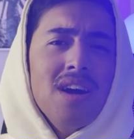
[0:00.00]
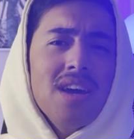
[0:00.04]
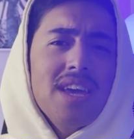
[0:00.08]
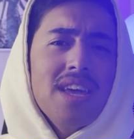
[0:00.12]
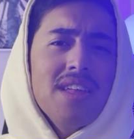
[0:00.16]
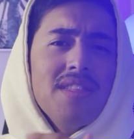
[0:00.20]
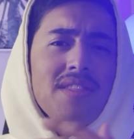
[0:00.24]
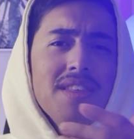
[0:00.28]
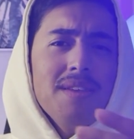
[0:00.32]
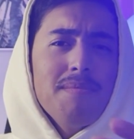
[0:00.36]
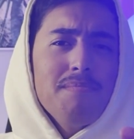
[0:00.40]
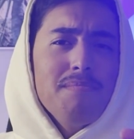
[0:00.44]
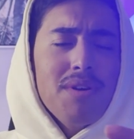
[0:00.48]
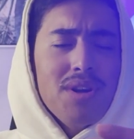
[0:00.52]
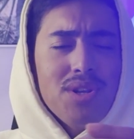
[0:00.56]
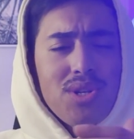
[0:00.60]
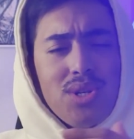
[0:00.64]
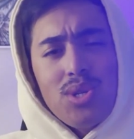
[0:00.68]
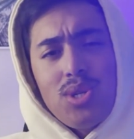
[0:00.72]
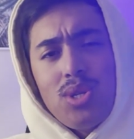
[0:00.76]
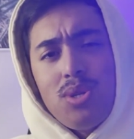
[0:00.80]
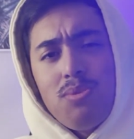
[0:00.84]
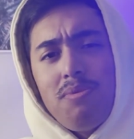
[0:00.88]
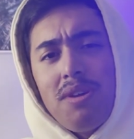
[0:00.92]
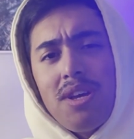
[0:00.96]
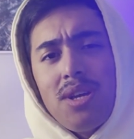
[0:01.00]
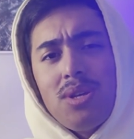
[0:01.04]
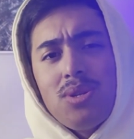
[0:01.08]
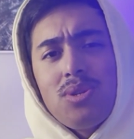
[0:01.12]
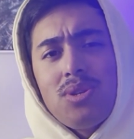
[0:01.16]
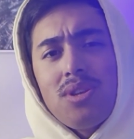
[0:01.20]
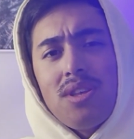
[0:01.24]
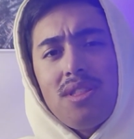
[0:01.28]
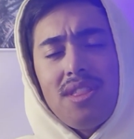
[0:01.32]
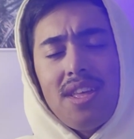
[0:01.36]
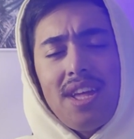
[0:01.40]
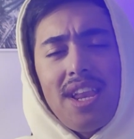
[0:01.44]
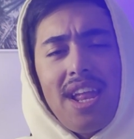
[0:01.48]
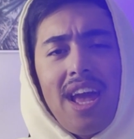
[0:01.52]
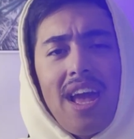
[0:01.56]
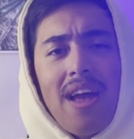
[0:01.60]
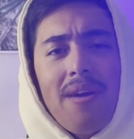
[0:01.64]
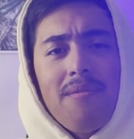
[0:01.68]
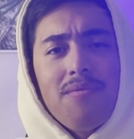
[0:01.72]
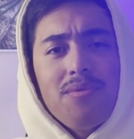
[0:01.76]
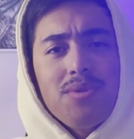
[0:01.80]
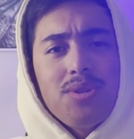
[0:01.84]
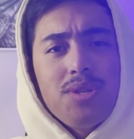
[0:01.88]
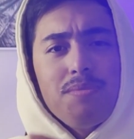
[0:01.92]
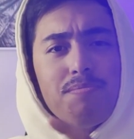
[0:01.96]
in the budget space that
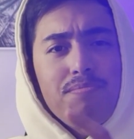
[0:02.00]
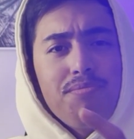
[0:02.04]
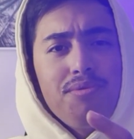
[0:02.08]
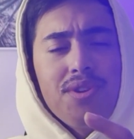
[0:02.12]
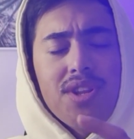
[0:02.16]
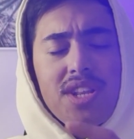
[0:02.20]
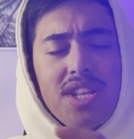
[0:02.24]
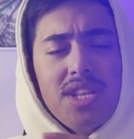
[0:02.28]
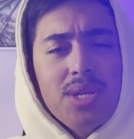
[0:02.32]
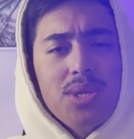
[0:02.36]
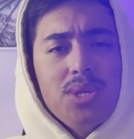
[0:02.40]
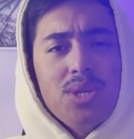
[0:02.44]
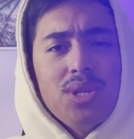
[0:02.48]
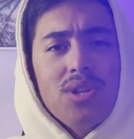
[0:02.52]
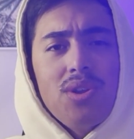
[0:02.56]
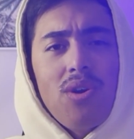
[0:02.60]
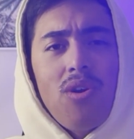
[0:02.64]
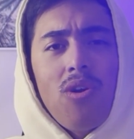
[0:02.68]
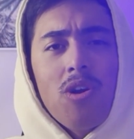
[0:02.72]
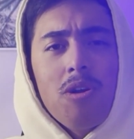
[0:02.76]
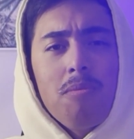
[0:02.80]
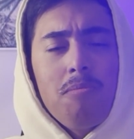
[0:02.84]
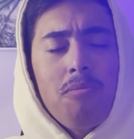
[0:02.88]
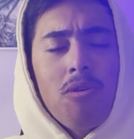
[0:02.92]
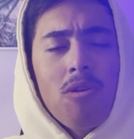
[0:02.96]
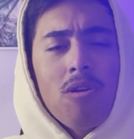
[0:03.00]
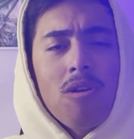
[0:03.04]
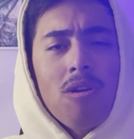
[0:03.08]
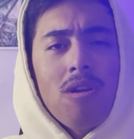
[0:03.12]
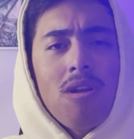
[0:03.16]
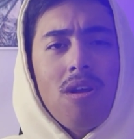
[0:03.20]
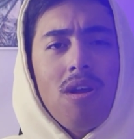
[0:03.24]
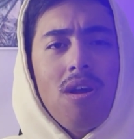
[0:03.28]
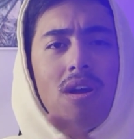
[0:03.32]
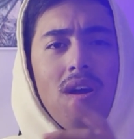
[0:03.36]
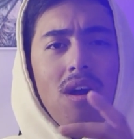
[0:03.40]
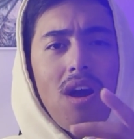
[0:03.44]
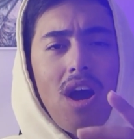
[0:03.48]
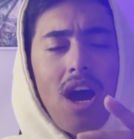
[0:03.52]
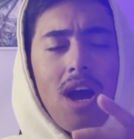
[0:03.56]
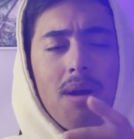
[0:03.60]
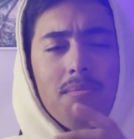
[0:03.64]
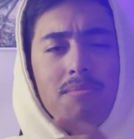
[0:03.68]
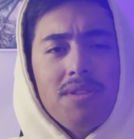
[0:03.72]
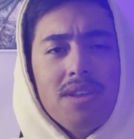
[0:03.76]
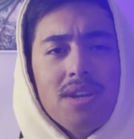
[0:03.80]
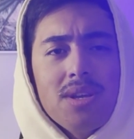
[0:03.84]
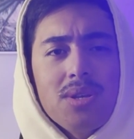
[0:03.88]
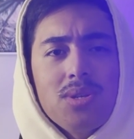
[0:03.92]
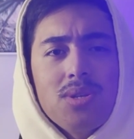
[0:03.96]
have some pretty decent RMR
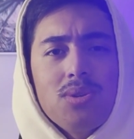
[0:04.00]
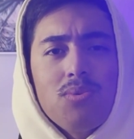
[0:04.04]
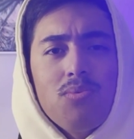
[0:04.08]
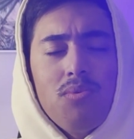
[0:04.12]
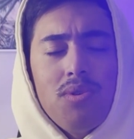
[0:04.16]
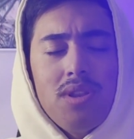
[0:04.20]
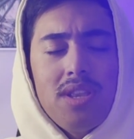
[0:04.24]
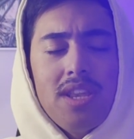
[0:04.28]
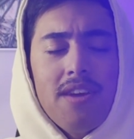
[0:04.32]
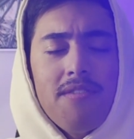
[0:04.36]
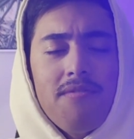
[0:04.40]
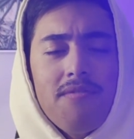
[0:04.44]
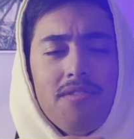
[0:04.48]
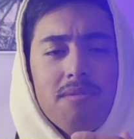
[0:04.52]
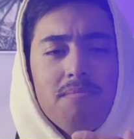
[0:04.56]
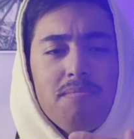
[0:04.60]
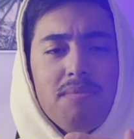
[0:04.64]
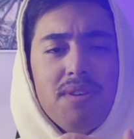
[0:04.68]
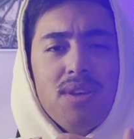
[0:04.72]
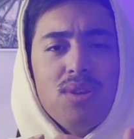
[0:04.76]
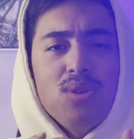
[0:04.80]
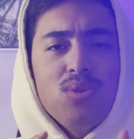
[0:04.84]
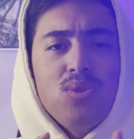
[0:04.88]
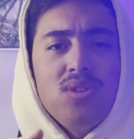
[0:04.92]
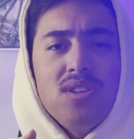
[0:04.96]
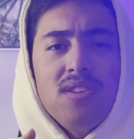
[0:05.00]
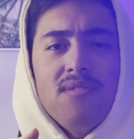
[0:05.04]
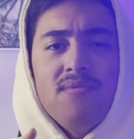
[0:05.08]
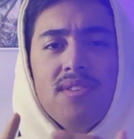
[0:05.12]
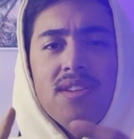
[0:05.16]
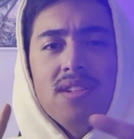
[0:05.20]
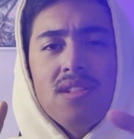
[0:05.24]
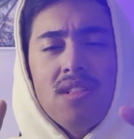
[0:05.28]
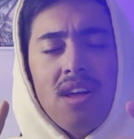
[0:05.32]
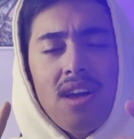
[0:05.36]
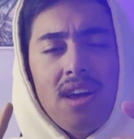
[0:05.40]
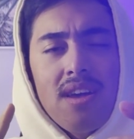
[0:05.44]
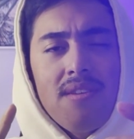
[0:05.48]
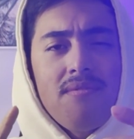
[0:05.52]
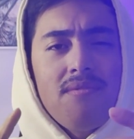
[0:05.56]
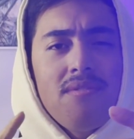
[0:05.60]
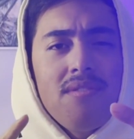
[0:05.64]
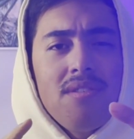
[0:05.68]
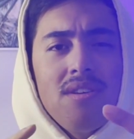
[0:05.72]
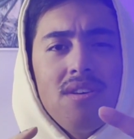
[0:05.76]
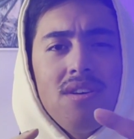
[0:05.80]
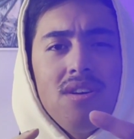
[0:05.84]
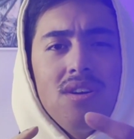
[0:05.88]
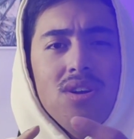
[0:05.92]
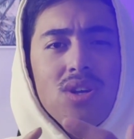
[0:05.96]
optics would definitely be CV Life,
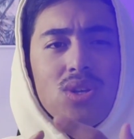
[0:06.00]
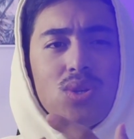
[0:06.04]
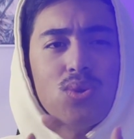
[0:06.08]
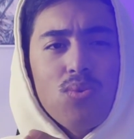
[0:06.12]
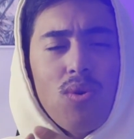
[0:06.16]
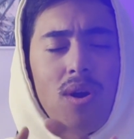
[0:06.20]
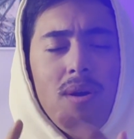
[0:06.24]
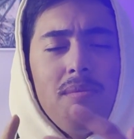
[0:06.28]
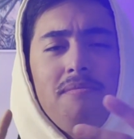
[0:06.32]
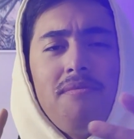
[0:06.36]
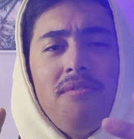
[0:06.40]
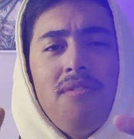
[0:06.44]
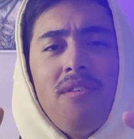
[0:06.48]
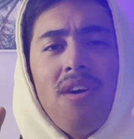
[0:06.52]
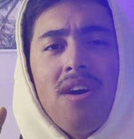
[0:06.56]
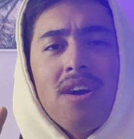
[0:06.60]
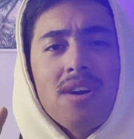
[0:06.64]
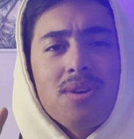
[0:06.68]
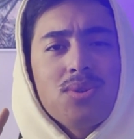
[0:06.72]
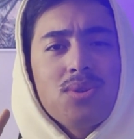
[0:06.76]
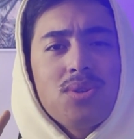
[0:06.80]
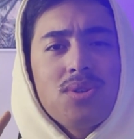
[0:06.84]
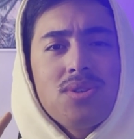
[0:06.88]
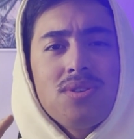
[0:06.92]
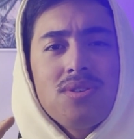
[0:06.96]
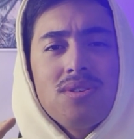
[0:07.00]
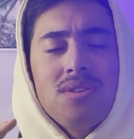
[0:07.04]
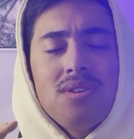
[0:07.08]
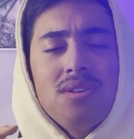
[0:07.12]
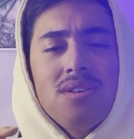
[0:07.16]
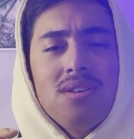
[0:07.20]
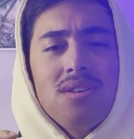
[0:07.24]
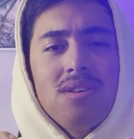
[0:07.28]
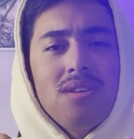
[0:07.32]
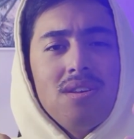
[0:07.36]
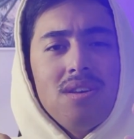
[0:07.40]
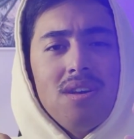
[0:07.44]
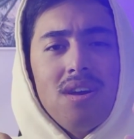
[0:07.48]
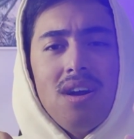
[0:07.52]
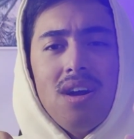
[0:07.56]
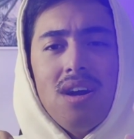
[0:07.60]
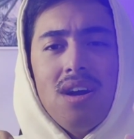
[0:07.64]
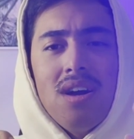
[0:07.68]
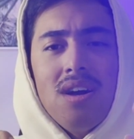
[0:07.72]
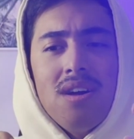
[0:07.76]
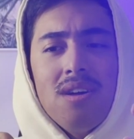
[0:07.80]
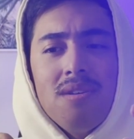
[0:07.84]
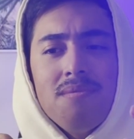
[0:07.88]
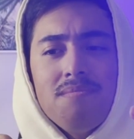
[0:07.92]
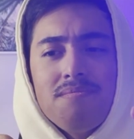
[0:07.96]
Swamp Fox,
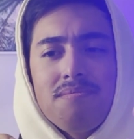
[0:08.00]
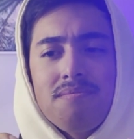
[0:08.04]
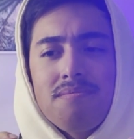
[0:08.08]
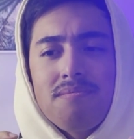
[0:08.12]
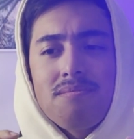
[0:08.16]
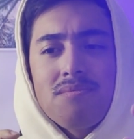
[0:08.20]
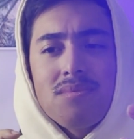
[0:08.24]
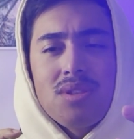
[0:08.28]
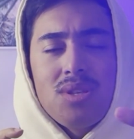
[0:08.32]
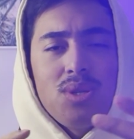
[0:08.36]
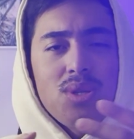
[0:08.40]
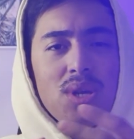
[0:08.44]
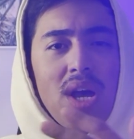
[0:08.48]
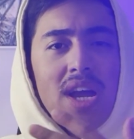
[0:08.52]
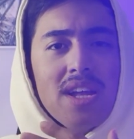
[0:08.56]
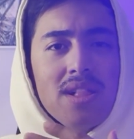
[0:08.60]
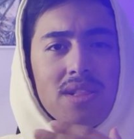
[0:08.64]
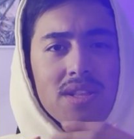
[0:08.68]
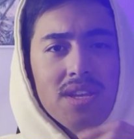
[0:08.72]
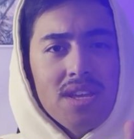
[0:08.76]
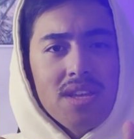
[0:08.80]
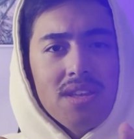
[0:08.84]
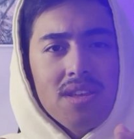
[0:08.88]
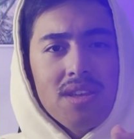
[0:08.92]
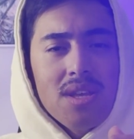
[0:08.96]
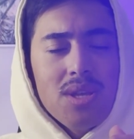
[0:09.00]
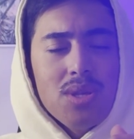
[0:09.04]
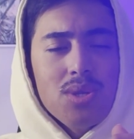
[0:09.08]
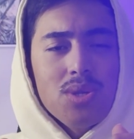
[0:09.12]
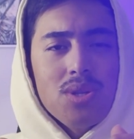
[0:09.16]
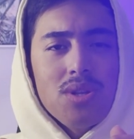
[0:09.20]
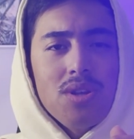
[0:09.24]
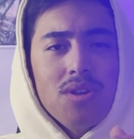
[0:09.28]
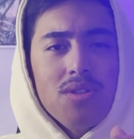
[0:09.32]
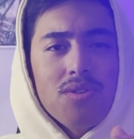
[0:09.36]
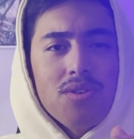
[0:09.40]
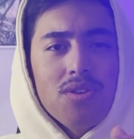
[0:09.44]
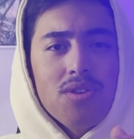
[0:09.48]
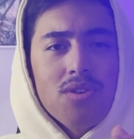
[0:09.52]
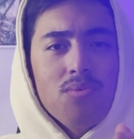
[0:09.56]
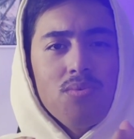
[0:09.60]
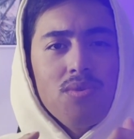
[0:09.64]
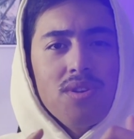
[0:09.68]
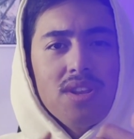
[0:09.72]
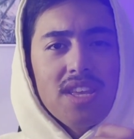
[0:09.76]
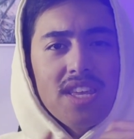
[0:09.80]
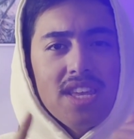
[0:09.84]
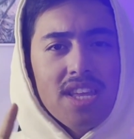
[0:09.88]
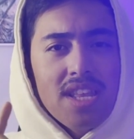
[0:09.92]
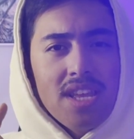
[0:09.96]
Siley is another good
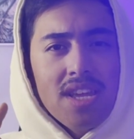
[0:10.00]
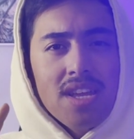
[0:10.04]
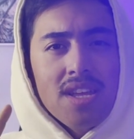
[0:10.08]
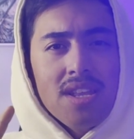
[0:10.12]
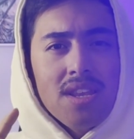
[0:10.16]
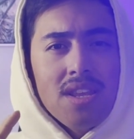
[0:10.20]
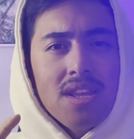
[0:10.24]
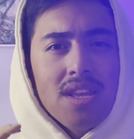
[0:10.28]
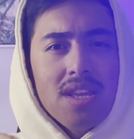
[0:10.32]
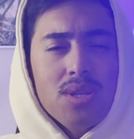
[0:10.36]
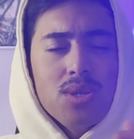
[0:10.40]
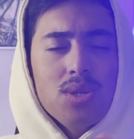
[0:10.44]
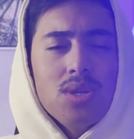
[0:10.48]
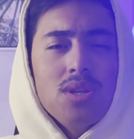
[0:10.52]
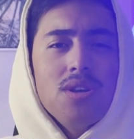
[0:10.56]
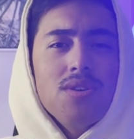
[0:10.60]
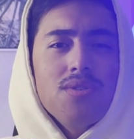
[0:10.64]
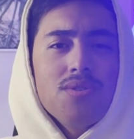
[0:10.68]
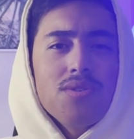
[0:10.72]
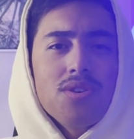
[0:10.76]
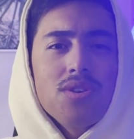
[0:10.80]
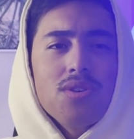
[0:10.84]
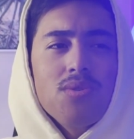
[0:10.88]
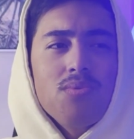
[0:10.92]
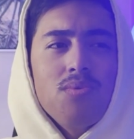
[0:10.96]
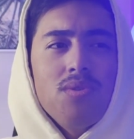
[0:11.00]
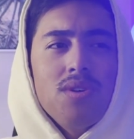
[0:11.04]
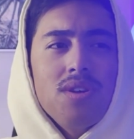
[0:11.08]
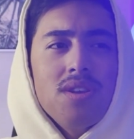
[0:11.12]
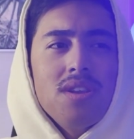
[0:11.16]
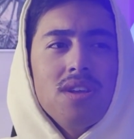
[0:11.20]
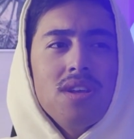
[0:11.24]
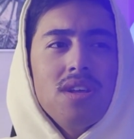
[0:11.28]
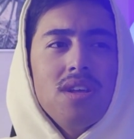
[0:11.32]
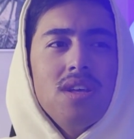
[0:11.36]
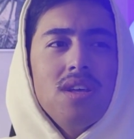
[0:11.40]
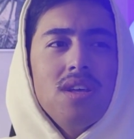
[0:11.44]
one, Gideon is another good one.